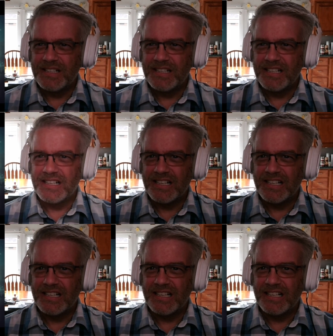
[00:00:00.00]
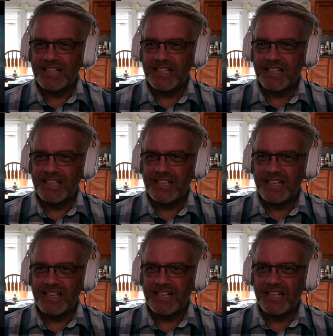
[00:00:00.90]

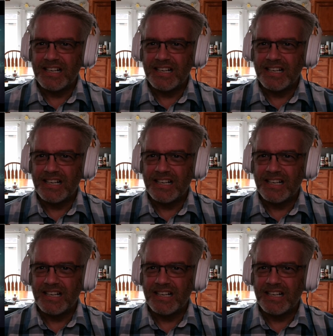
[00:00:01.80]
(silence)